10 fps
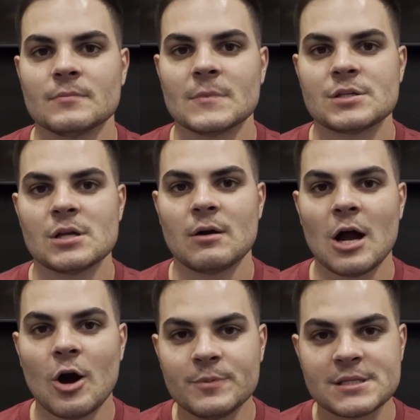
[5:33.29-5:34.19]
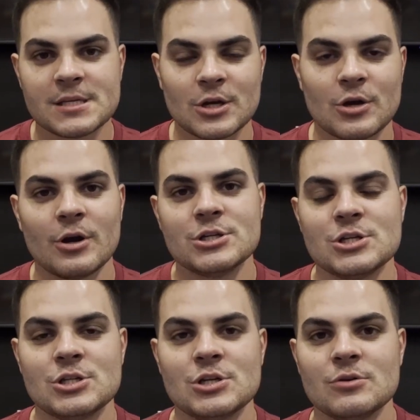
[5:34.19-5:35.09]
So I hope this
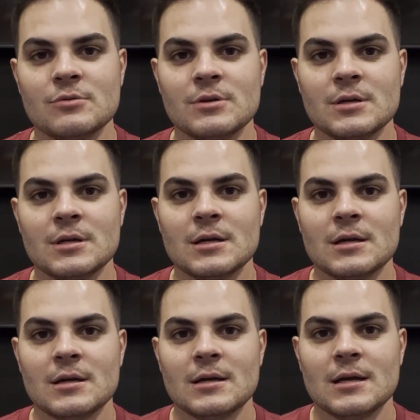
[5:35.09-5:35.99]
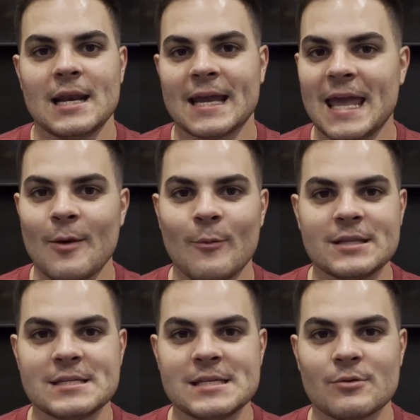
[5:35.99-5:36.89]
encourages you, and I can't wait
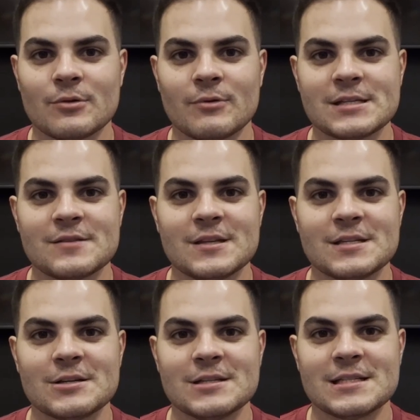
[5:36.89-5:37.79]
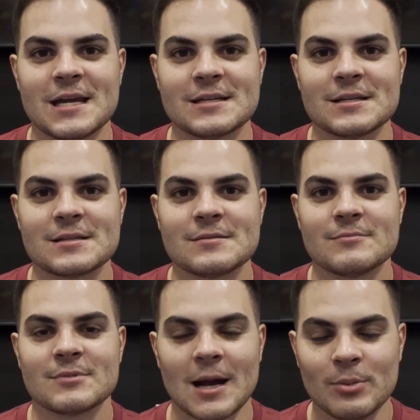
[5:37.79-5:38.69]
to see where the rest of this series takes us.
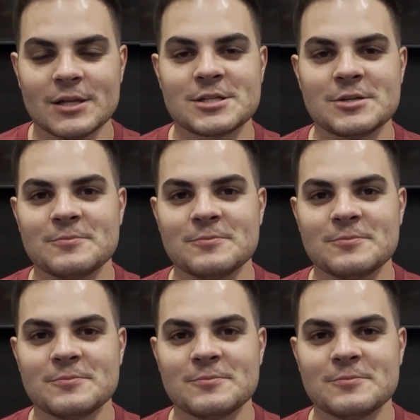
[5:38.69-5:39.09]
God bless you.